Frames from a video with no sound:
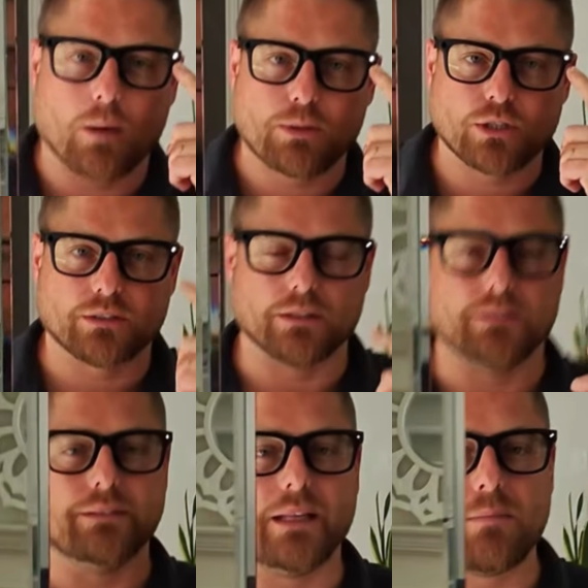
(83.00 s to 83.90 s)
to
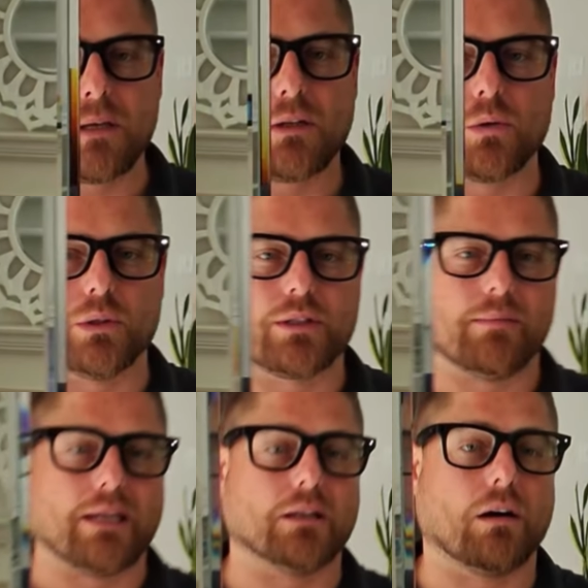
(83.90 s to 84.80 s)
dim it or to make it
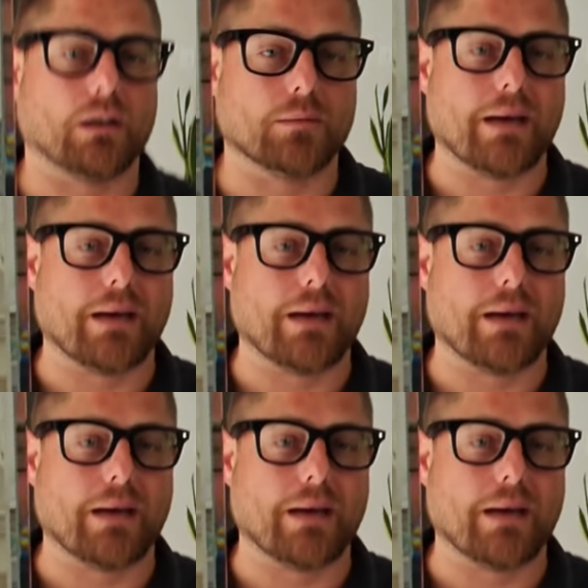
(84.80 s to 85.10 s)
automatic